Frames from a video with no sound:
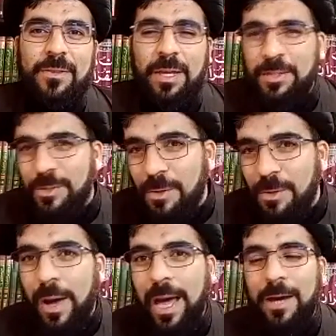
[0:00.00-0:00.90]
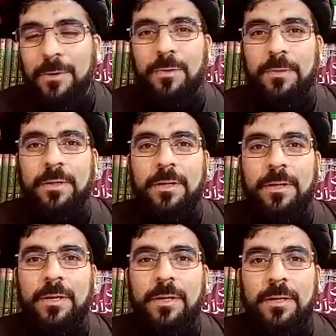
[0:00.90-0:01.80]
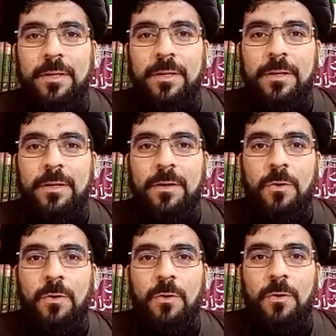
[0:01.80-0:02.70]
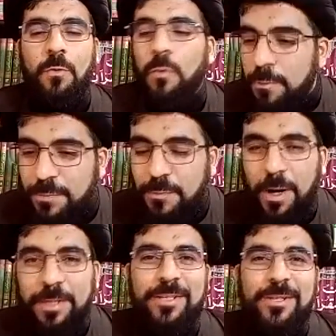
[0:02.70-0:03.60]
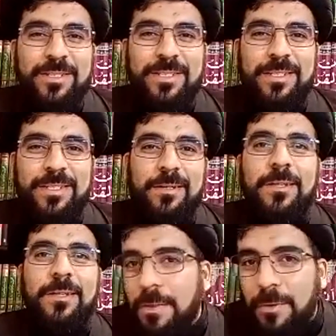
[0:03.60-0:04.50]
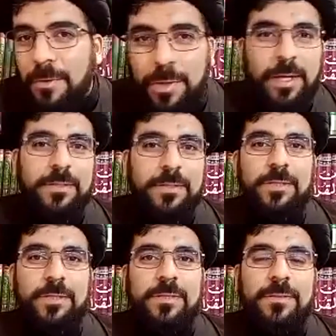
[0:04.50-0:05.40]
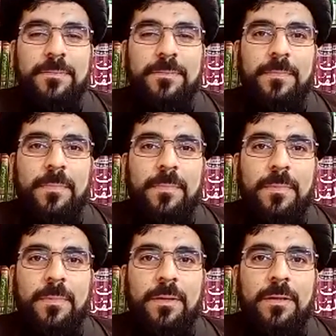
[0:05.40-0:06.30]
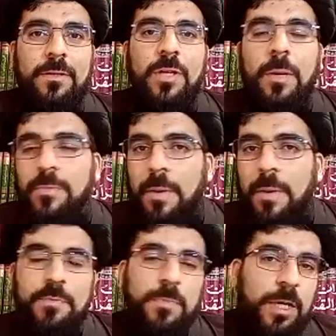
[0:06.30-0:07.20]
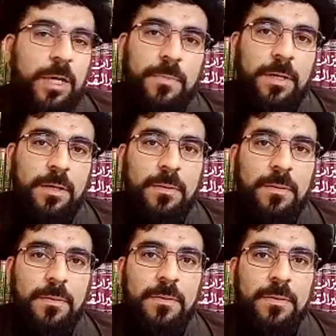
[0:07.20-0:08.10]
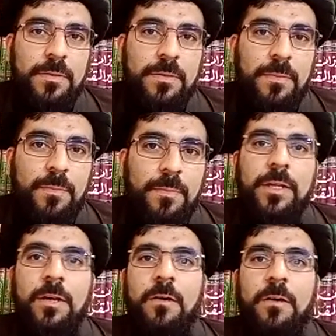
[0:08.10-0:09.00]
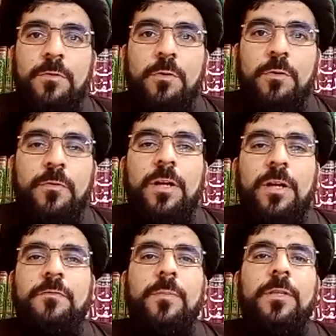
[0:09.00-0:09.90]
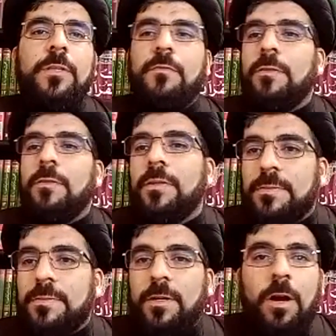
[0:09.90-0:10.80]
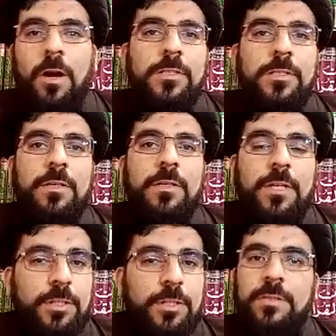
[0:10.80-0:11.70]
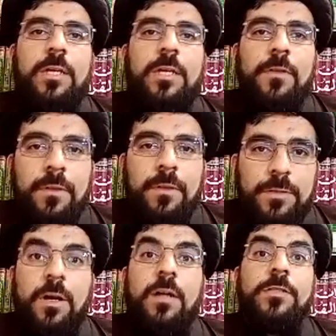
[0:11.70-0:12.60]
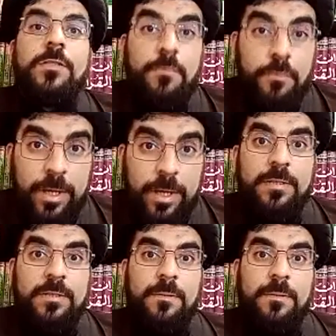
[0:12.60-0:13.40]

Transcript: And you know how? What was Friday Night Circle and other organizations? Sometimes maybe many of you were not familiar with this kinds of sessions and with this kinds of friends.